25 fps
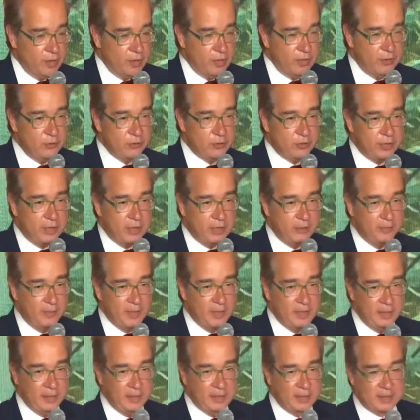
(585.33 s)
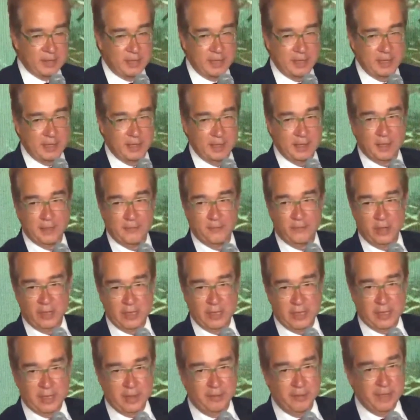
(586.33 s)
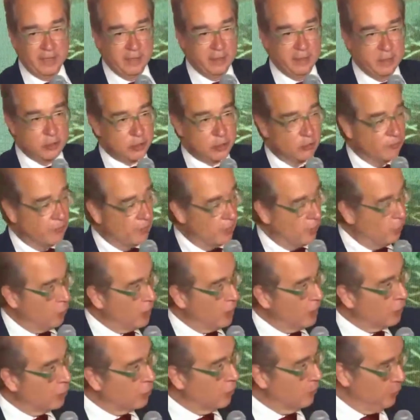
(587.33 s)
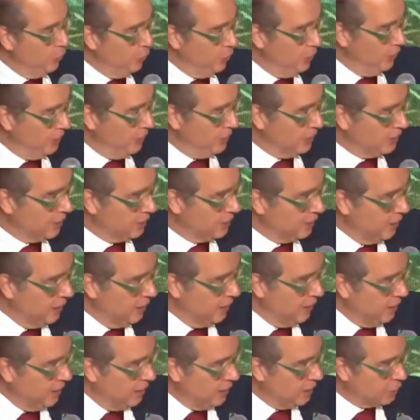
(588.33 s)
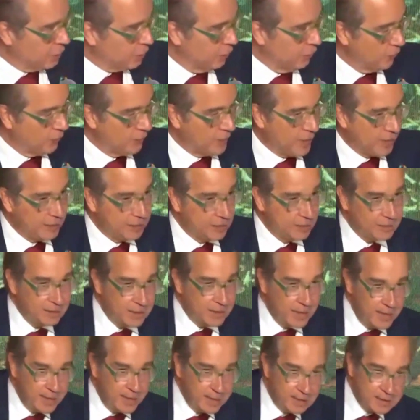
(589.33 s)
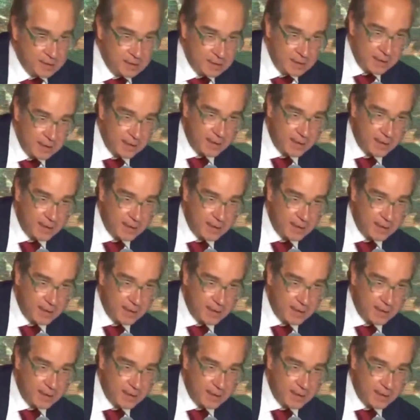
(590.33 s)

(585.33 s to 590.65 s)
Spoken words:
need to start by understanding the vulnerabilities of the local communities. So that takes a